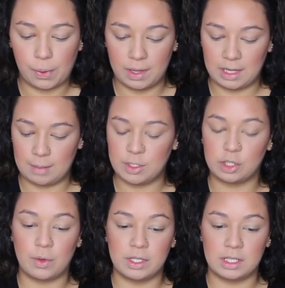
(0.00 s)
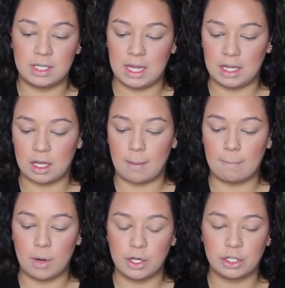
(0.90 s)
And then I'm just going to take
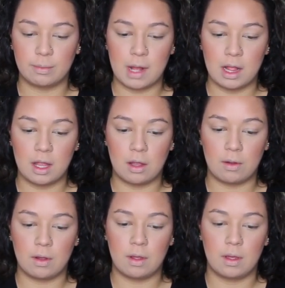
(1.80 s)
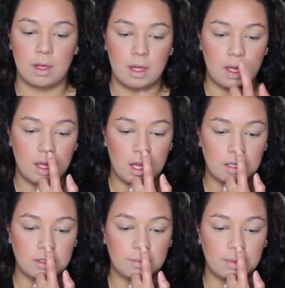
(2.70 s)
Marshmallow
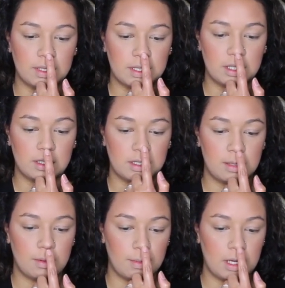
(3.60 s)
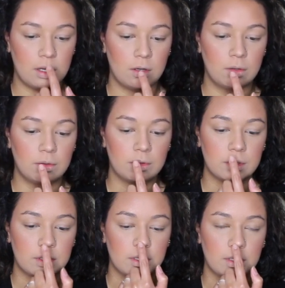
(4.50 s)
and just place that on the tip of my
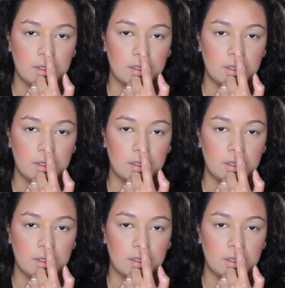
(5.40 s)
nose.